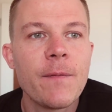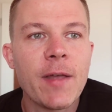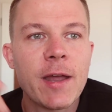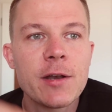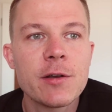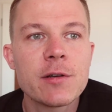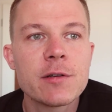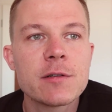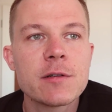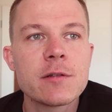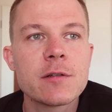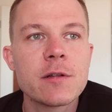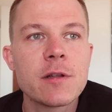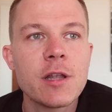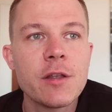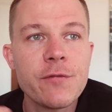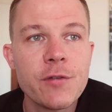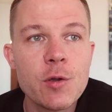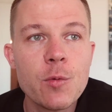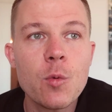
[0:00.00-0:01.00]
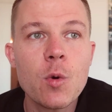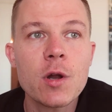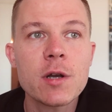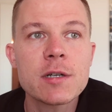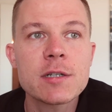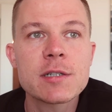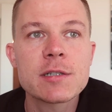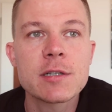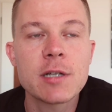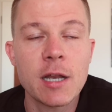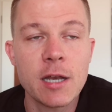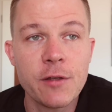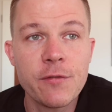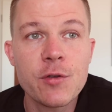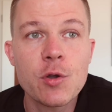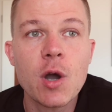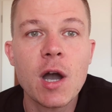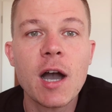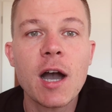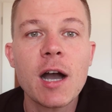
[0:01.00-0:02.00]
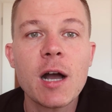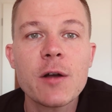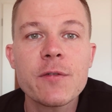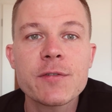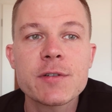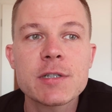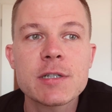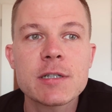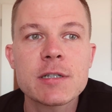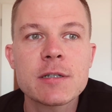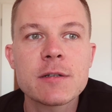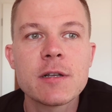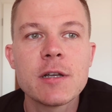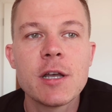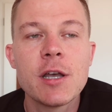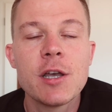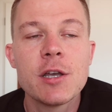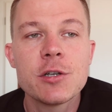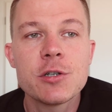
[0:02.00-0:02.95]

And if you want, and if you are after